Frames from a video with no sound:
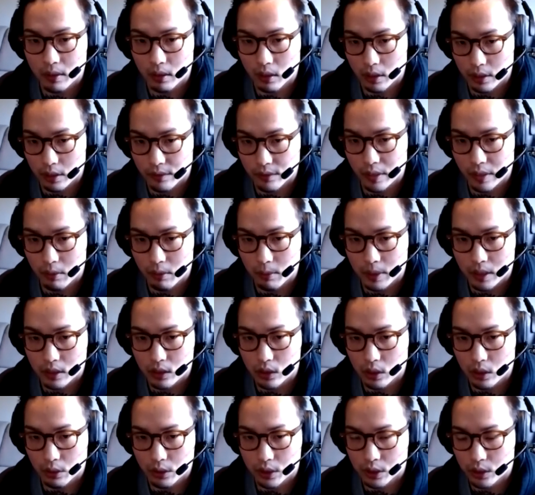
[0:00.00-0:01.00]
look development.
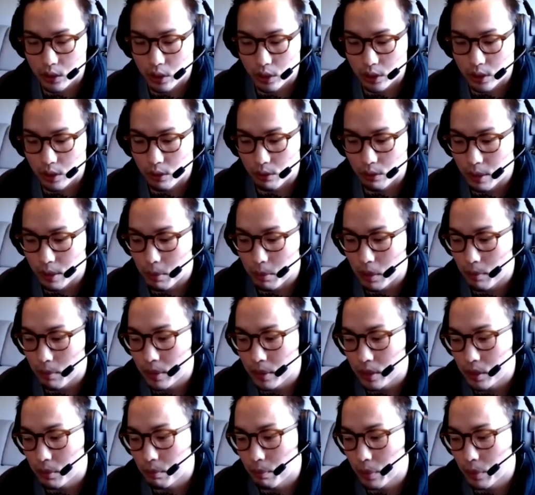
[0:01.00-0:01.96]
So I was in charge of three departments.